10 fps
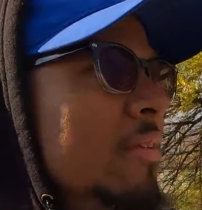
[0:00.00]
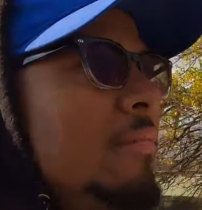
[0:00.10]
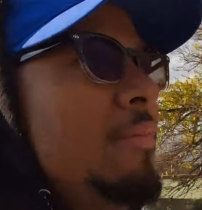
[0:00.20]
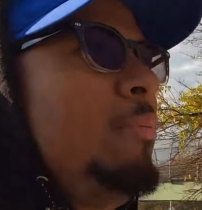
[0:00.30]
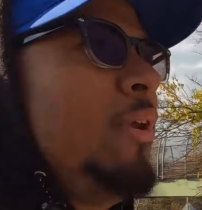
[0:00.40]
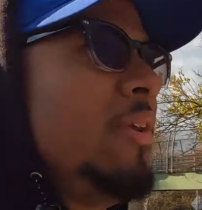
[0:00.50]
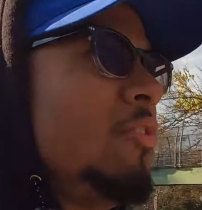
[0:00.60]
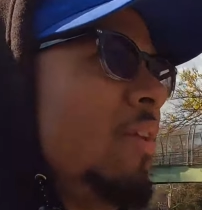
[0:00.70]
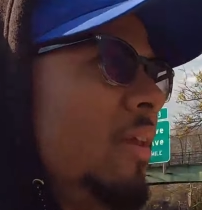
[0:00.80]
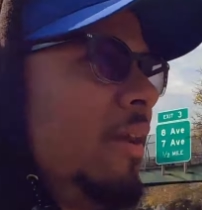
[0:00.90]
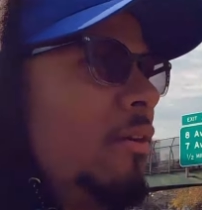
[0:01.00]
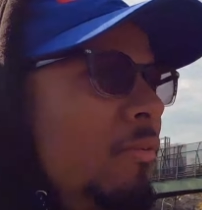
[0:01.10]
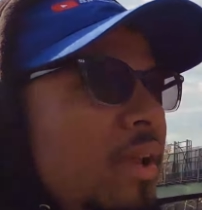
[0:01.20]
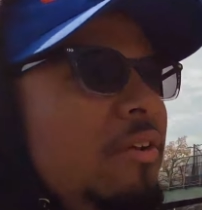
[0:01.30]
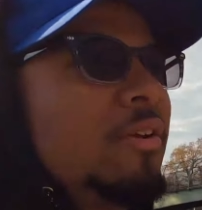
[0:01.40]
it's something pretty interesting. And then
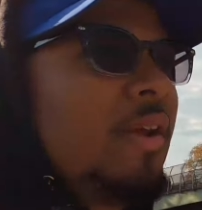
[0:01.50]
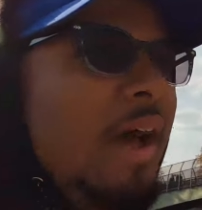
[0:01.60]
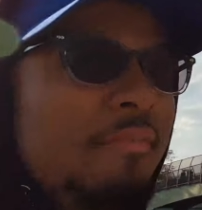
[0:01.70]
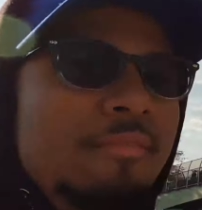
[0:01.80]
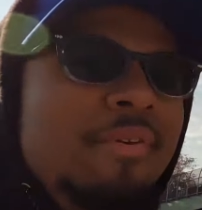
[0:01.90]
over here you can have a